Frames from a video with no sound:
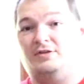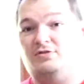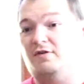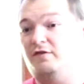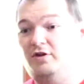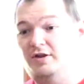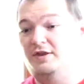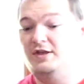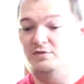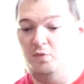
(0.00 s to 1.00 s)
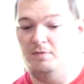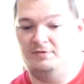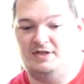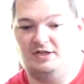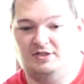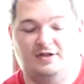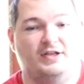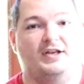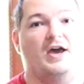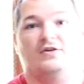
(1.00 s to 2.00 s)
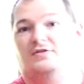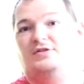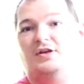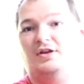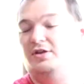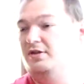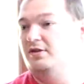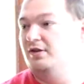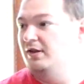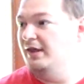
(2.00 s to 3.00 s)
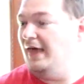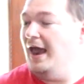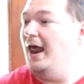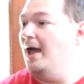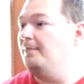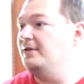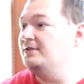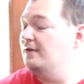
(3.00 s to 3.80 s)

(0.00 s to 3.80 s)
So if you're in this one section of the Dells, that happens.